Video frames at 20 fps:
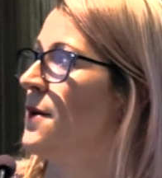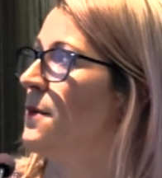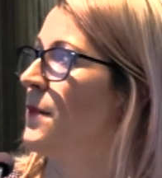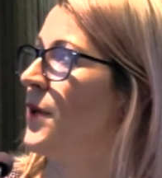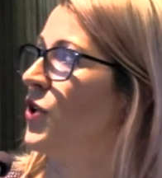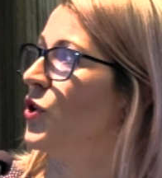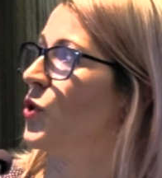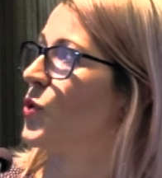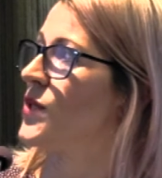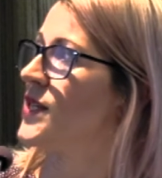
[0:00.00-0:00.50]

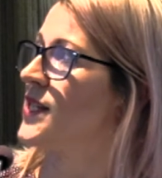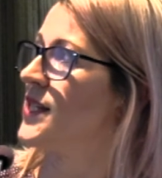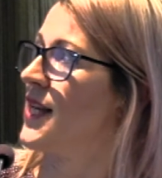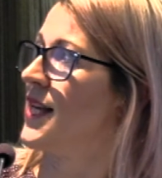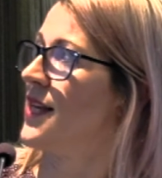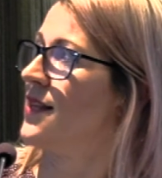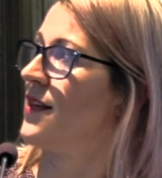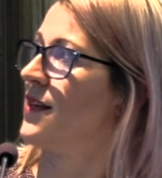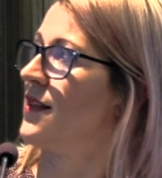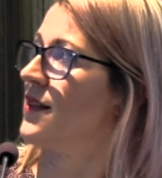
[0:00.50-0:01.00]
But you'll
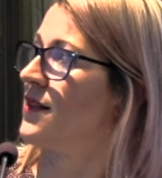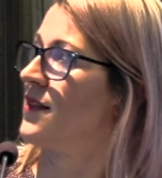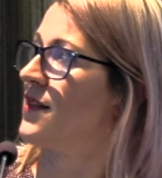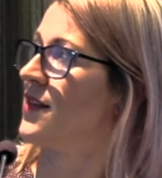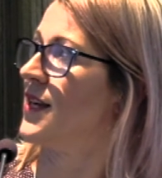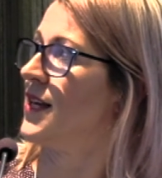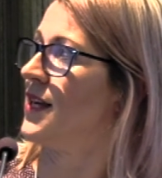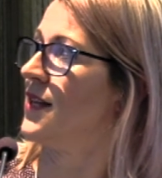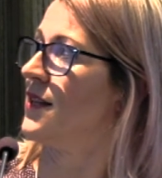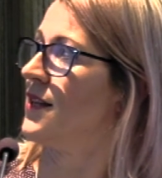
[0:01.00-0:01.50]
see that
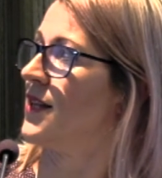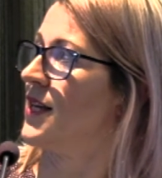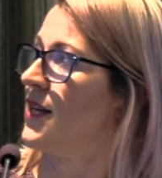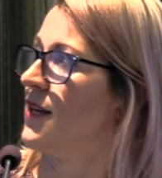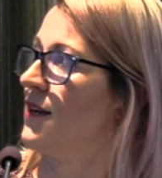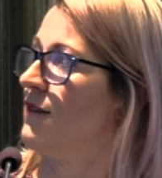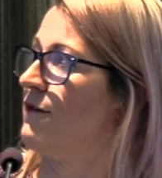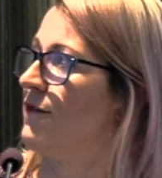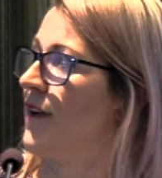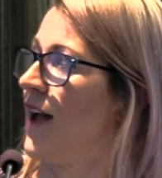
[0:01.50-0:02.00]

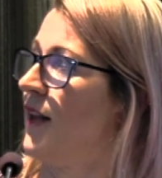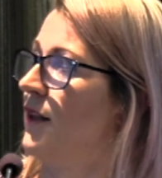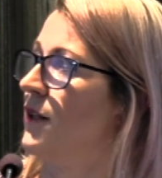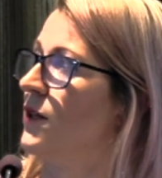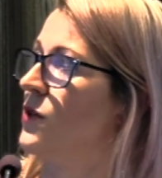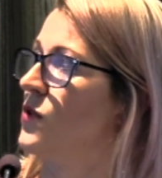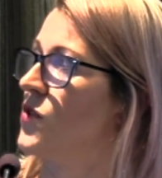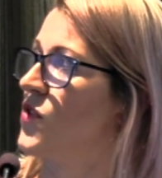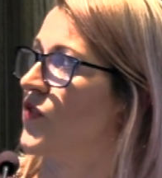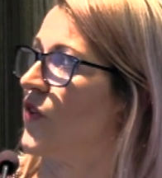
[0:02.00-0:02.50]
the
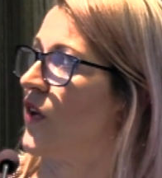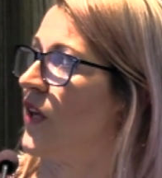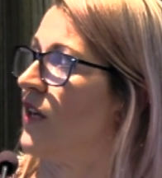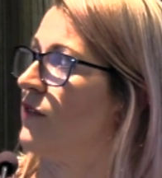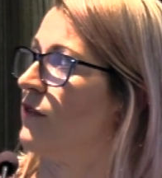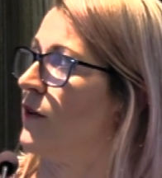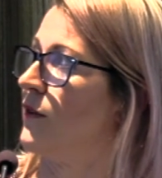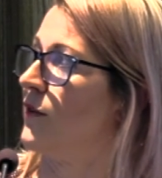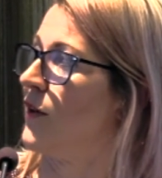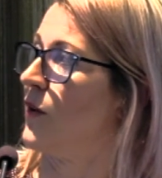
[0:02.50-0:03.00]
values for
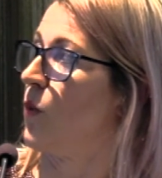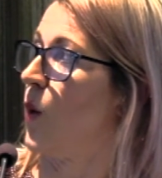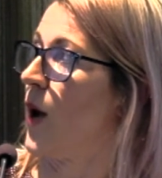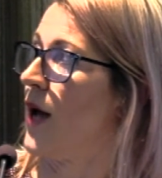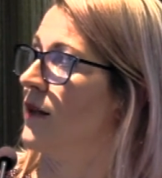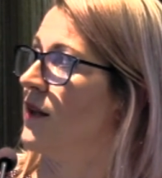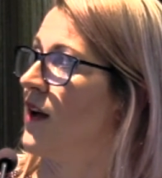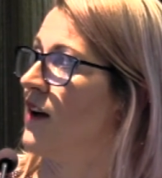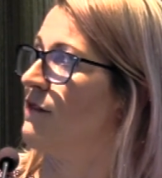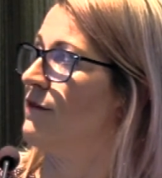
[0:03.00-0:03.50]

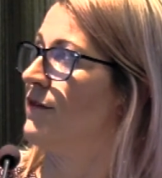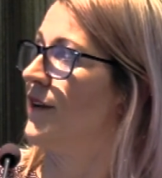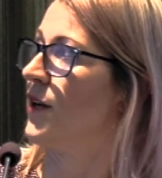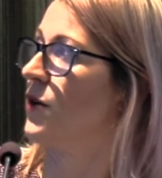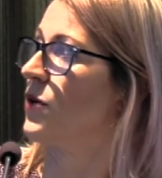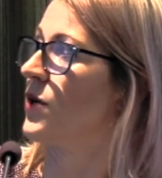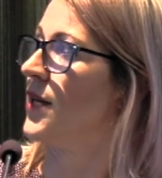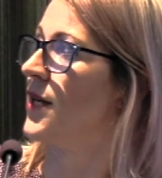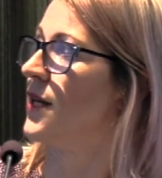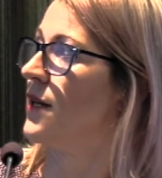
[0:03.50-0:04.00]
FEV1 are
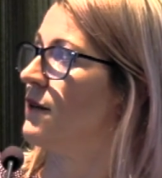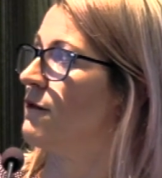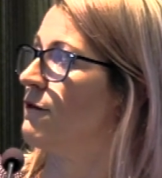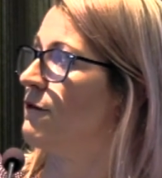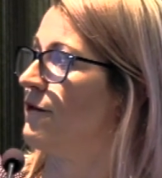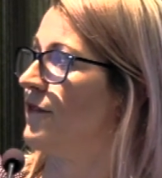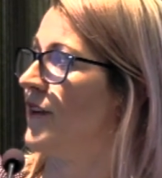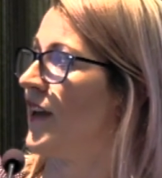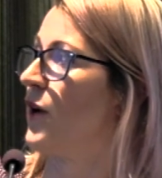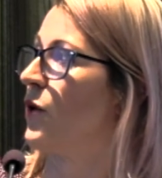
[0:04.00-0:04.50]
very
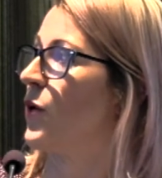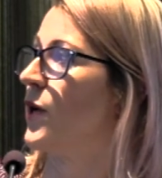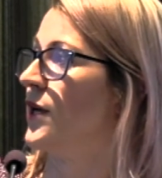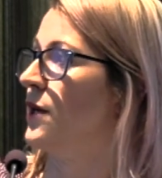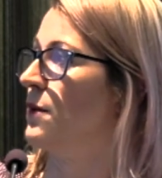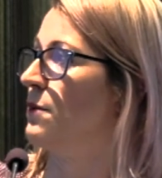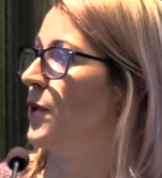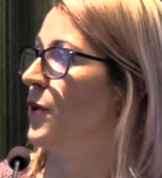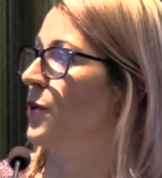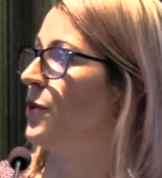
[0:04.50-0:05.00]

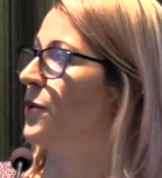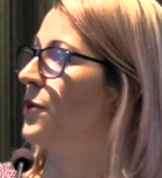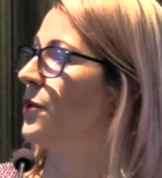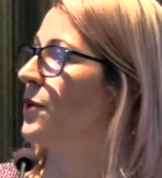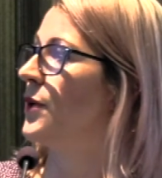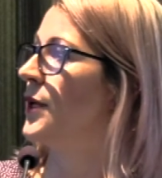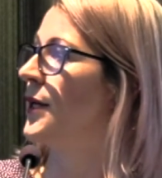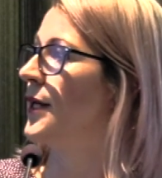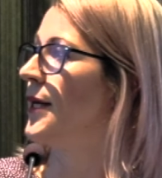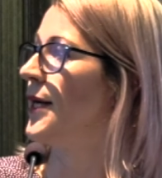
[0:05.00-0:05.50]
variable.
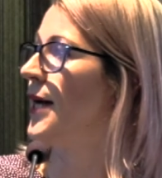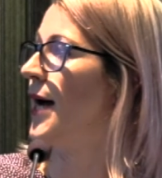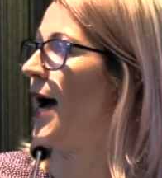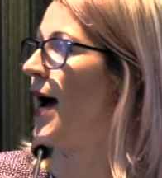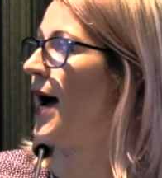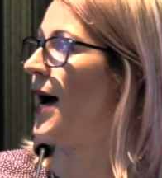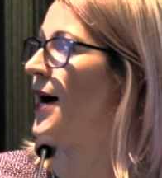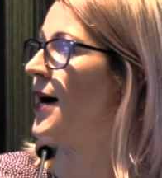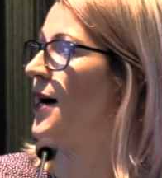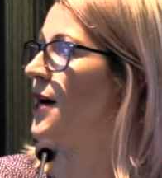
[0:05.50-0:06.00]

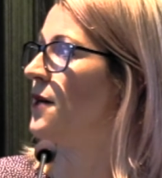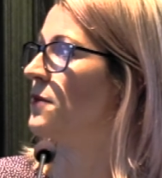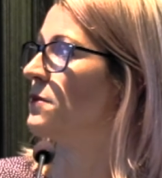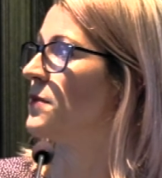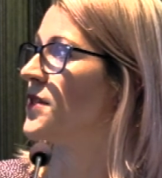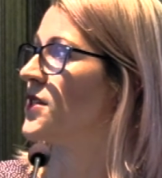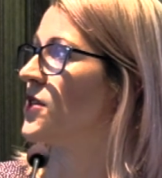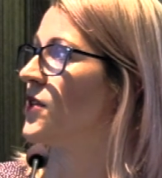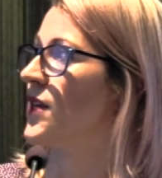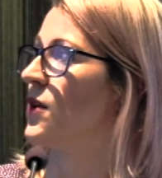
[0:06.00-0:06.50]

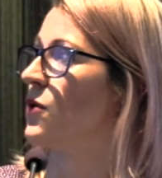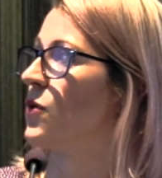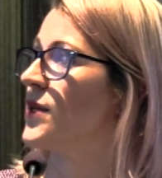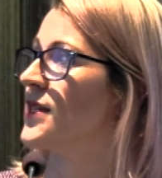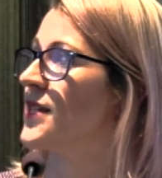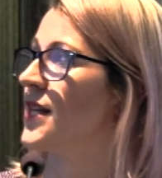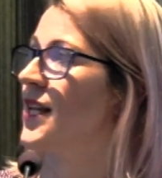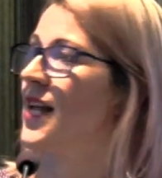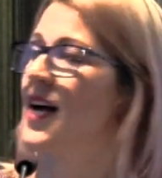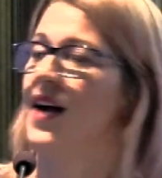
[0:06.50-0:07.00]
So there
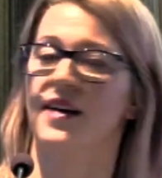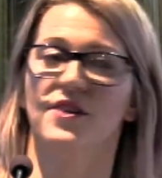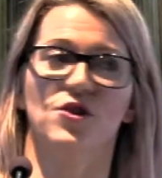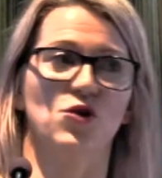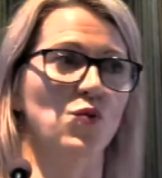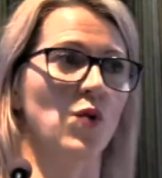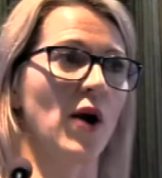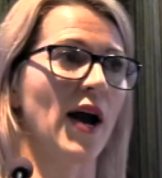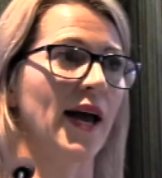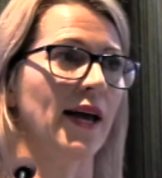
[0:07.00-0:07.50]
is a
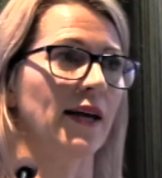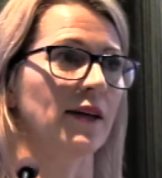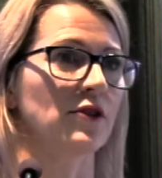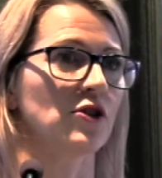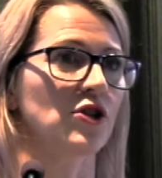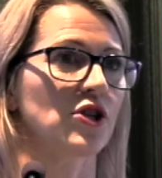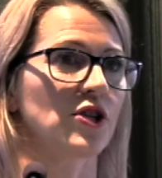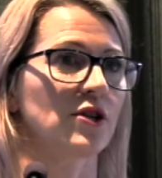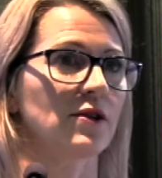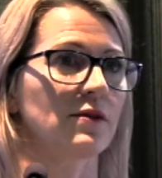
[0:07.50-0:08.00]
large
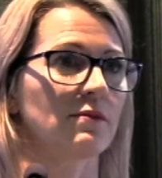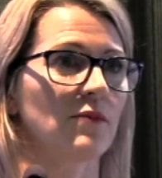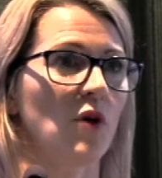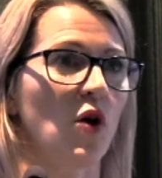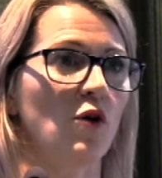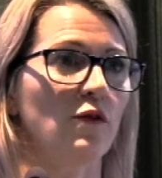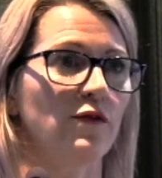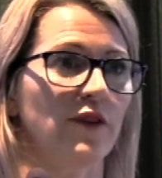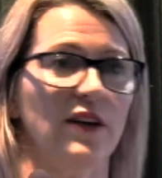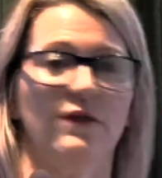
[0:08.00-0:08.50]
range
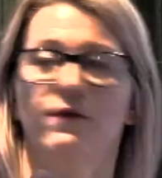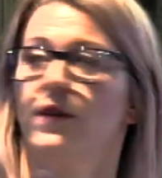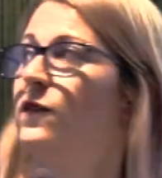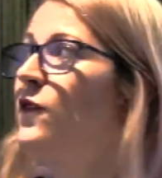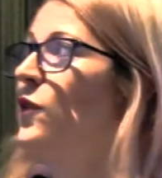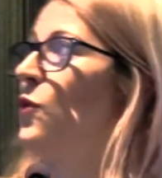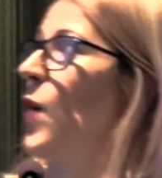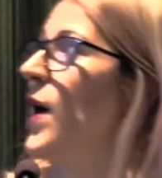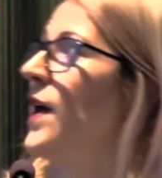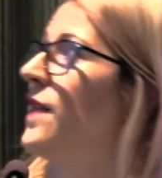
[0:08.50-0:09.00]
of
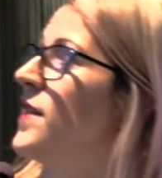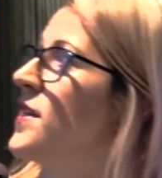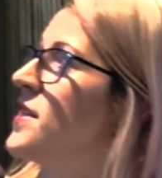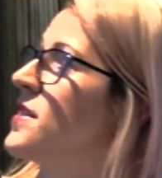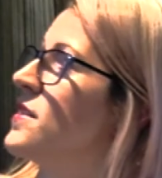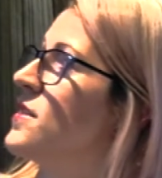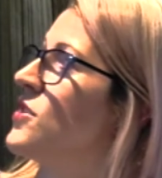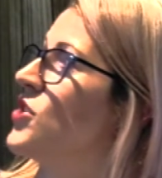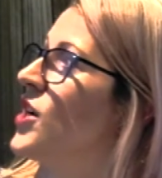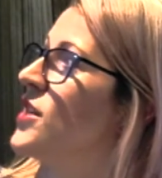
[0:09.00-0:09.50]
FEV1.
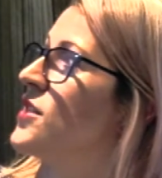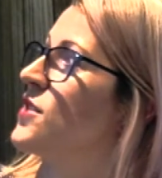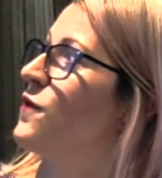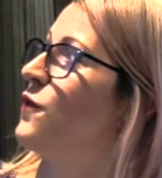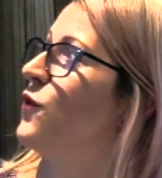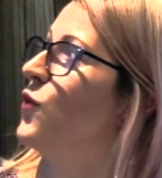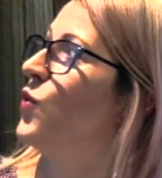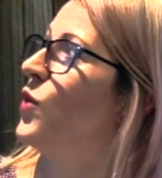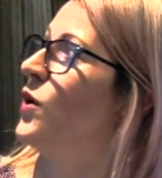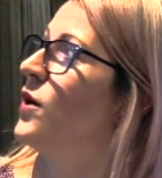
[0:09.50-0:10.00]
This is
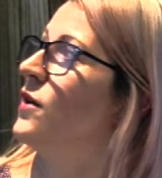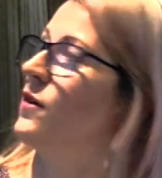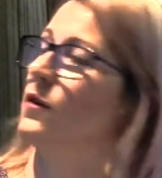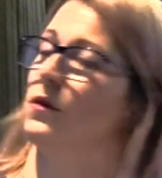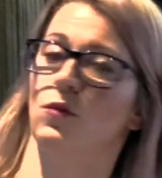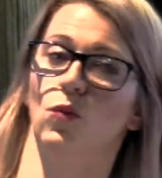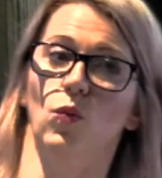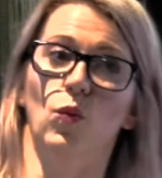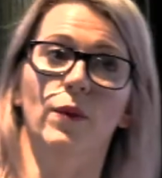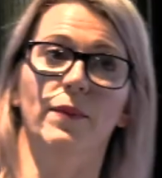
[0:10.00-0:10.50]
just for
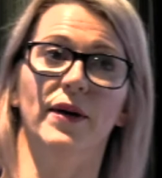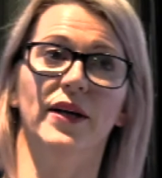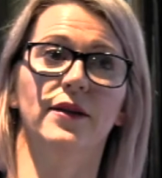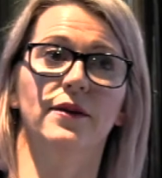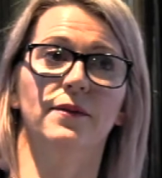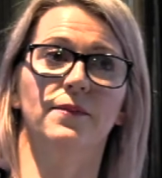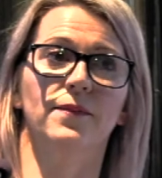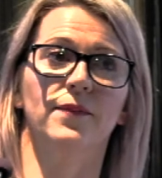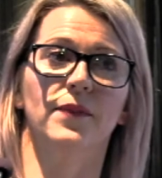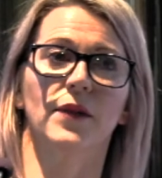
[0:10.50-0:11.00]

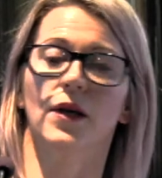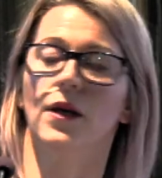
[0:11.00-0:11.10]
women.